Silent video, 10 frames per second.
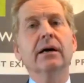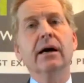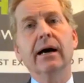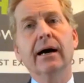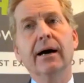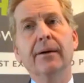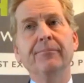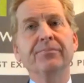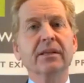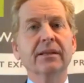
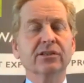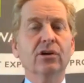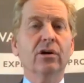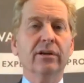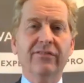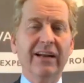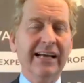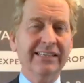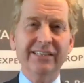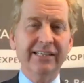There's a lot of
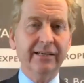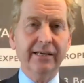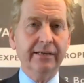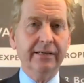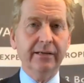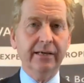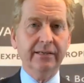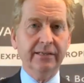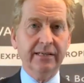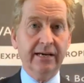flats
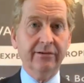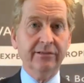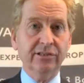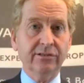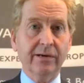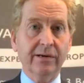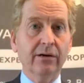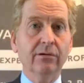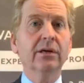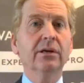in Harwich as
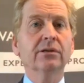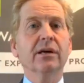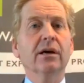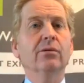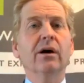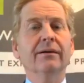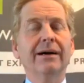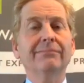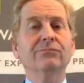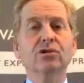well. So I
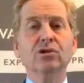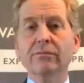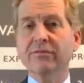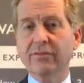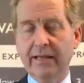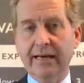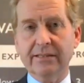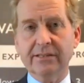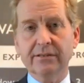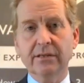haven't gone for that.